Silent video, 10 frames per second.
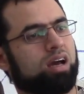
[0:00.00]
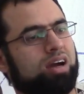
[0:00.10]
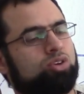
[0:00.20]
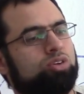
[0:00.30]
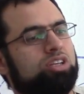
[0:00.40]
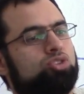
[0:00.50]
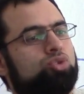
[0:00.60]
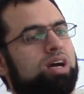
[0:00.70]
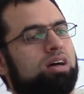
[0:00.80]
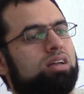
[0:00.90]
according
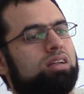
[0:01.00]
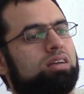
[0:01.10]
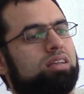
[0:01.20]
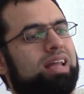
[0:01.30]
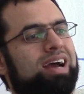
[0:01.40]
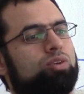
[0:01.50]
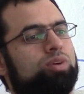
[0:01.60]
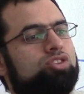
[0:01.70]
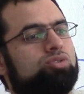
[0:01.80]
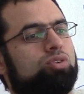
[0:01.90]
to the
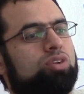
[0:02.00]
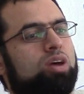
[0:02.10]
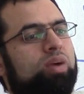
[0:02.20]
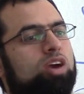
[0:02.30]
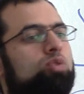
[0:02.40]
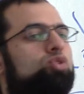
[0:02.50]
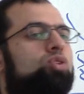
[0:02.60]
language or the way of